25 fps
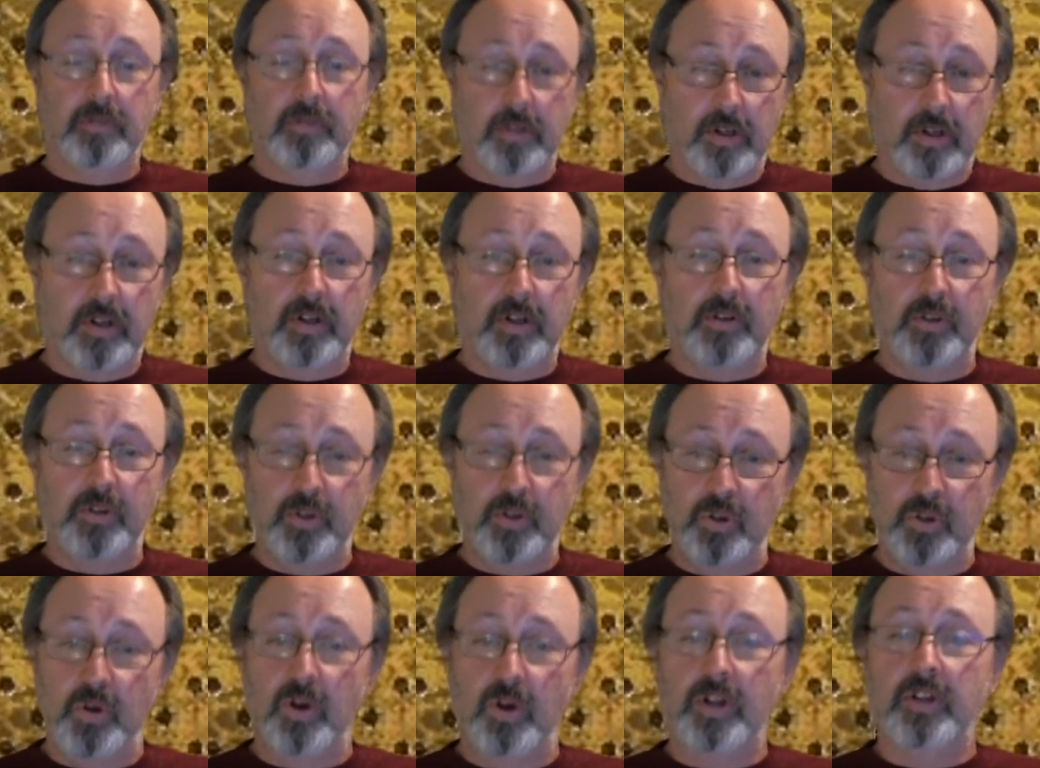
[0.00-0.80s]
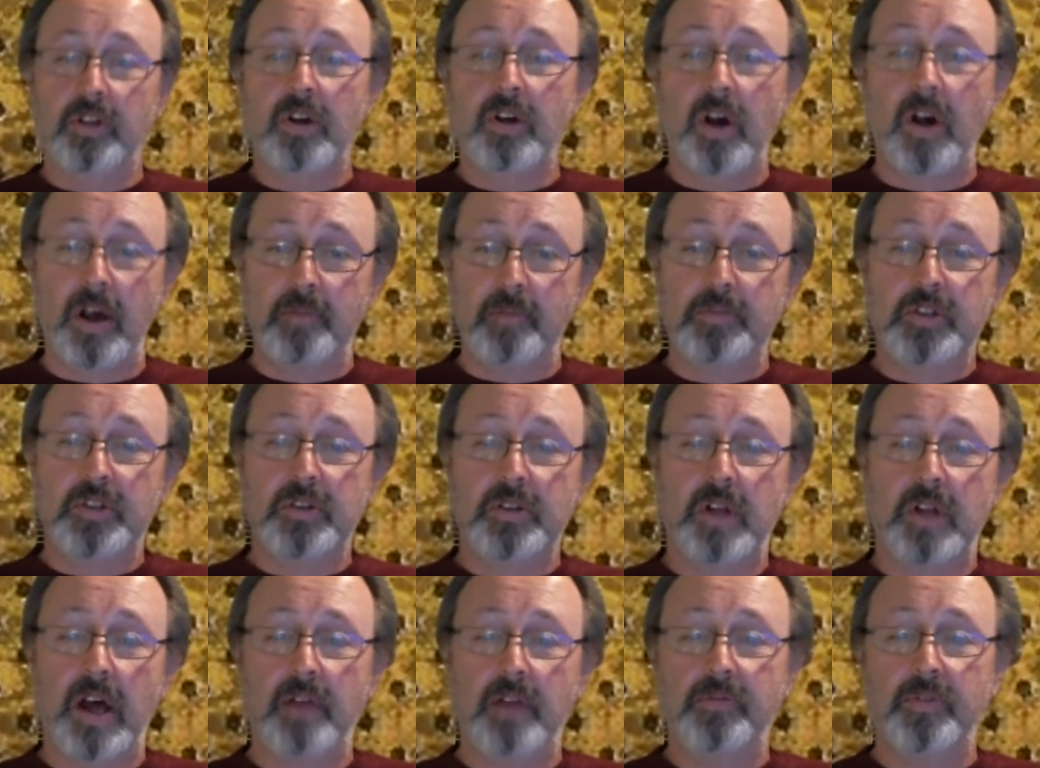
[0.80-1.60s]
New York time
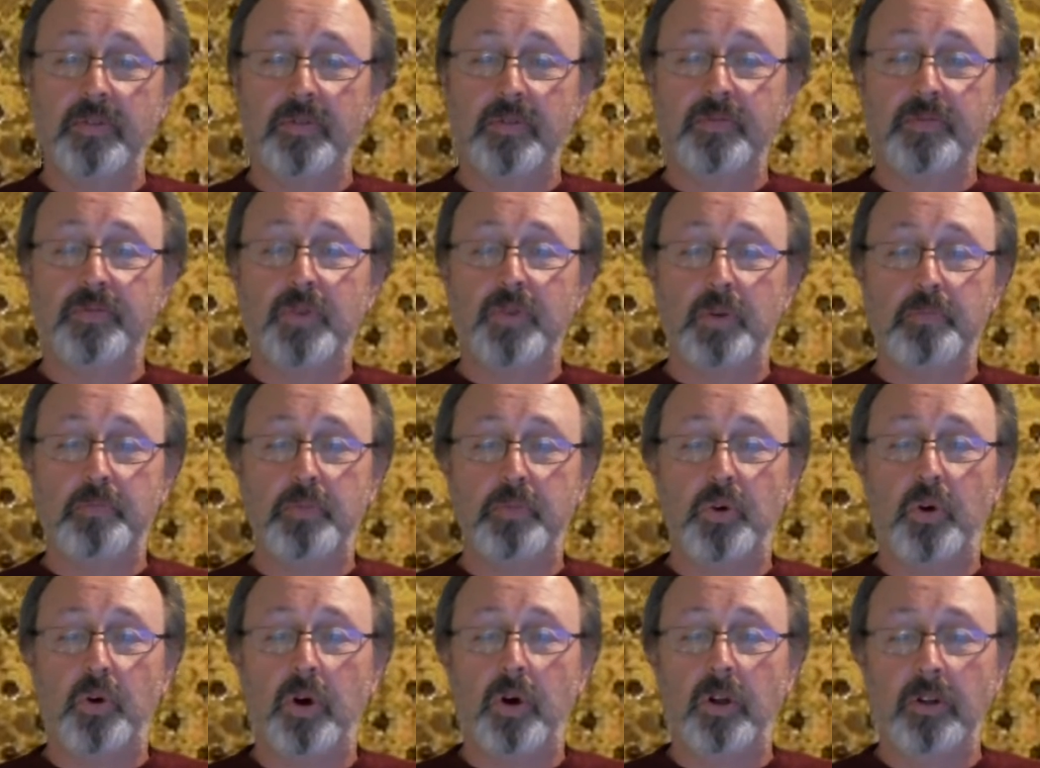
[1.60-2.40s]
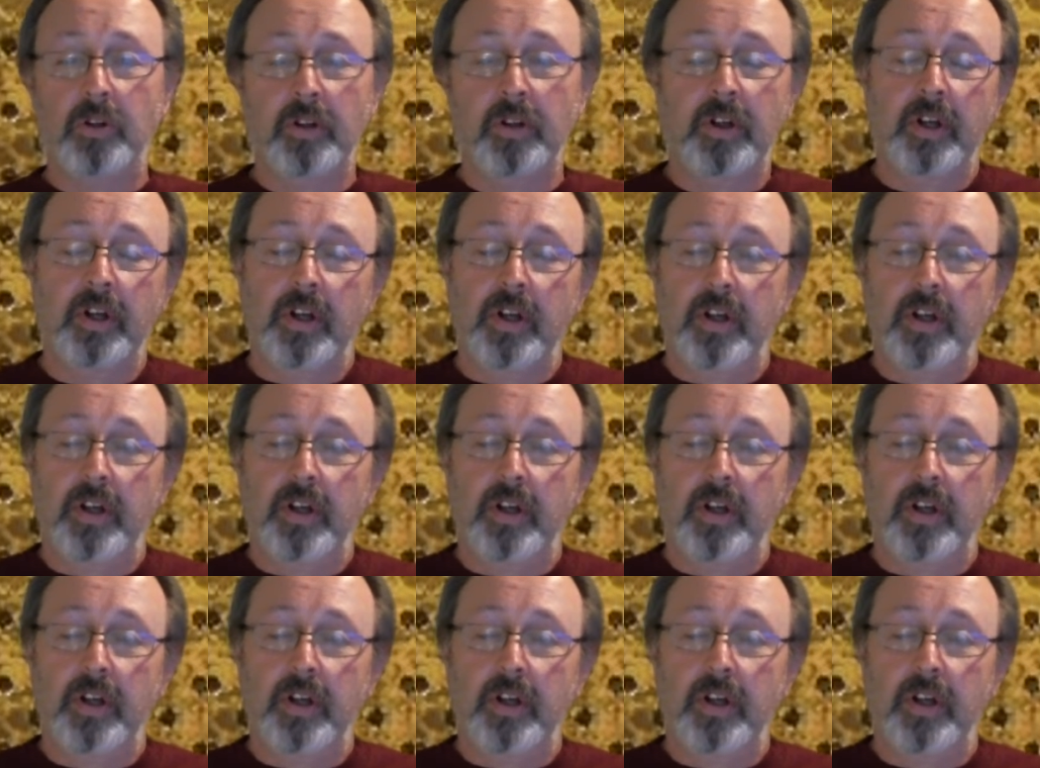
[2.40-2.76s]
slot for football